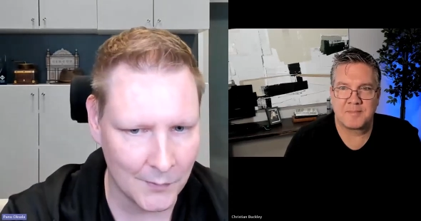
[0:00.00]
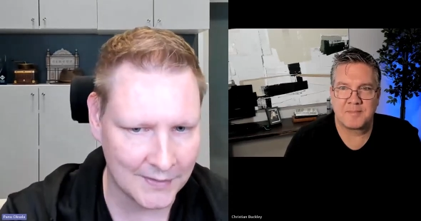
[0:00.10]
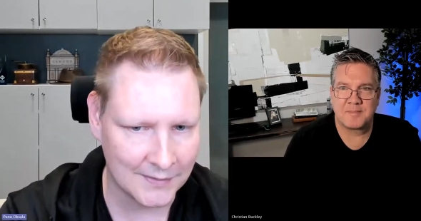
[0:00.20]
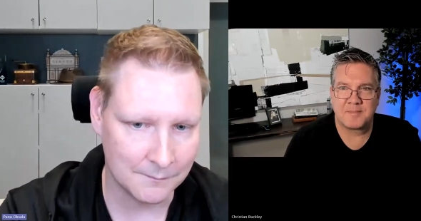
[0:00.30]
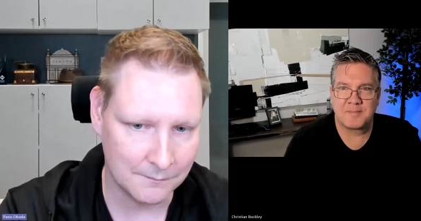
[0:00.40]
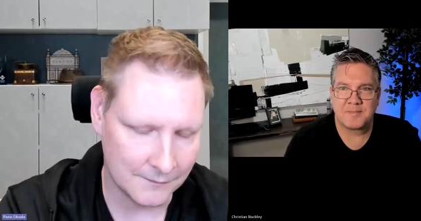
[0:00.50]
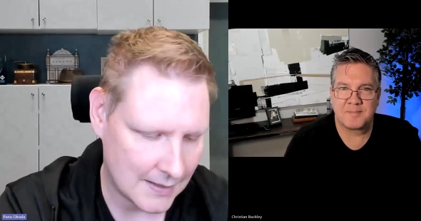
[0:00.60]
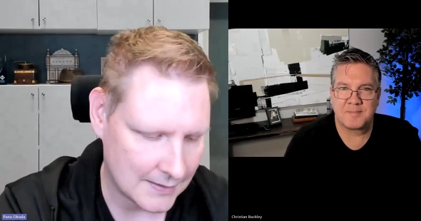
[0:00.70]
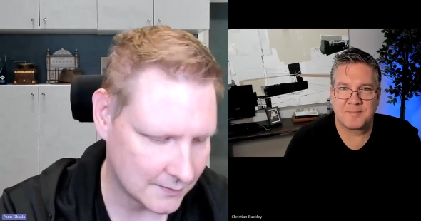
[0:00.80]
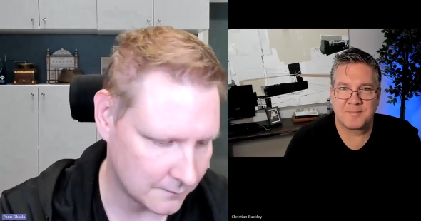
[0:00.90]
Speaker 1: But
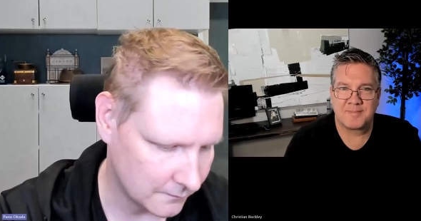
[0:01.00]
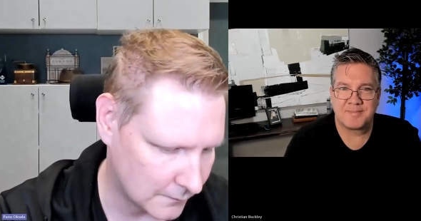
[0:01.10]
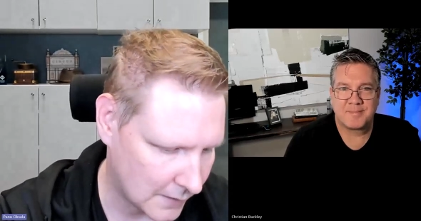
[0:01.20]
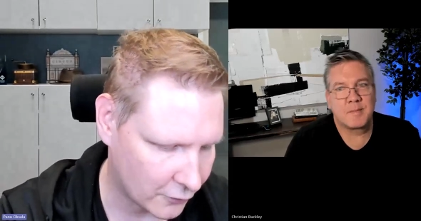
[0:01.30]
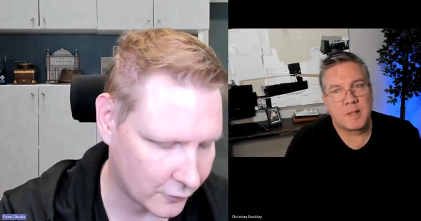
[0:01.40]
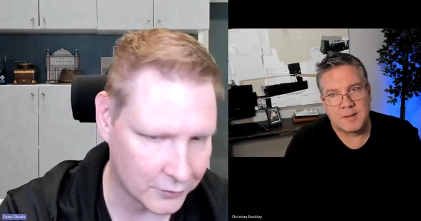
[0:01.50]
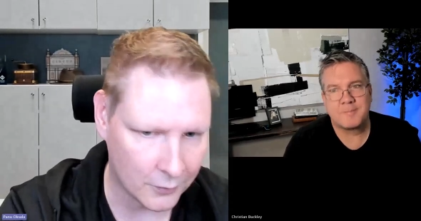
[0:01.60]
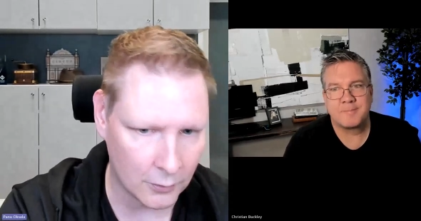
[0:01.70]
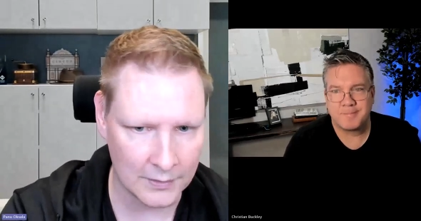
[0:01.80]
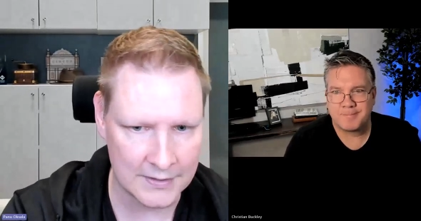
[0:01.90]
as my current
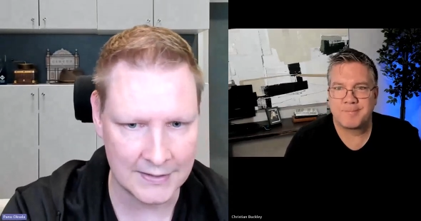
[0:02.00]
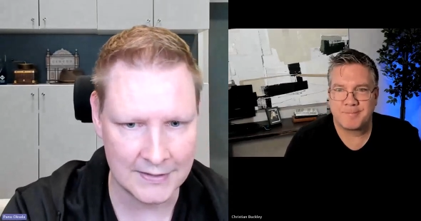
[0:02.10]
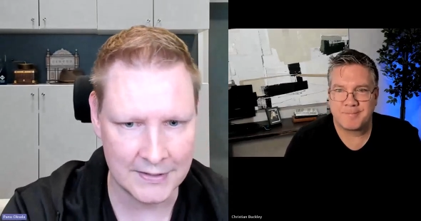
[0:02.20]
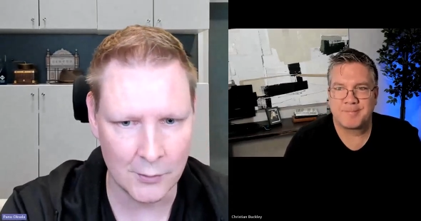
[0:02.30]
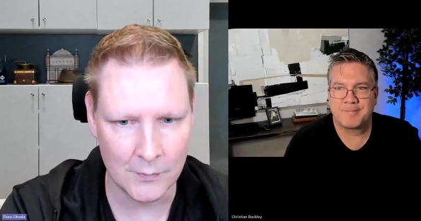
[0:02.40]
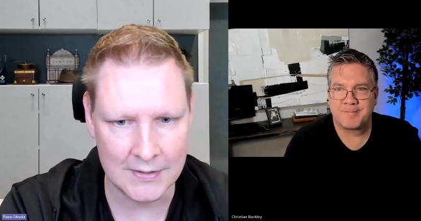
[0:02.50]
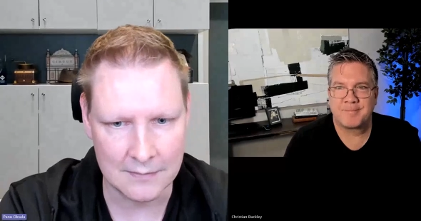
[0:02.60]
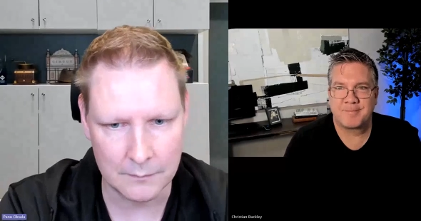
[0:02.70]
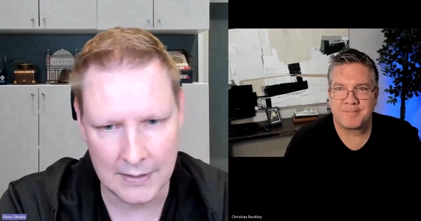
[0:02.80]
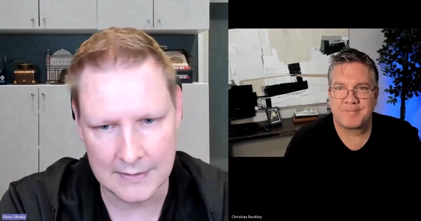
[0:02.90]
role is C T O, it
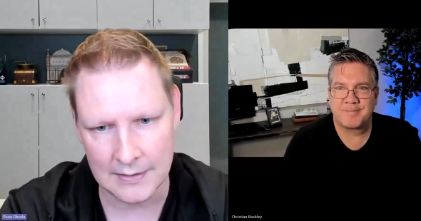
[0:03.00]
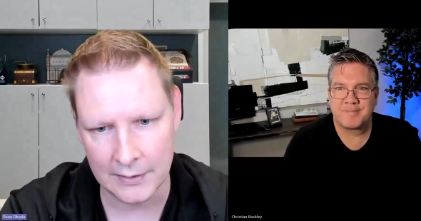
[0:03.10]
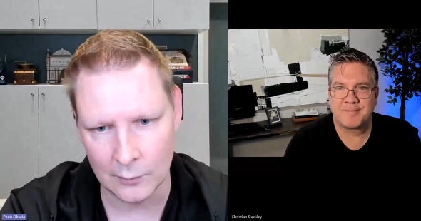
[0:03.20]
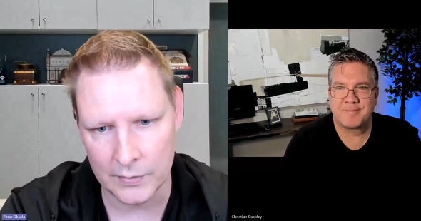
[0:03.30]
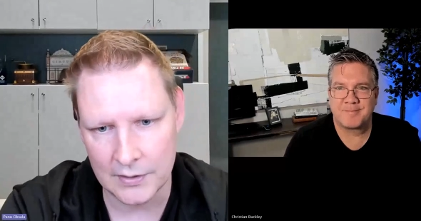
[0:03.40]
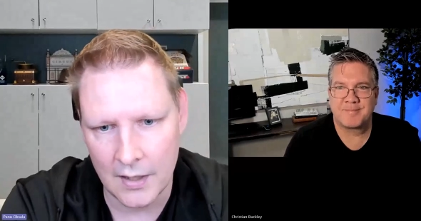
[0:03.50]
gets a little bit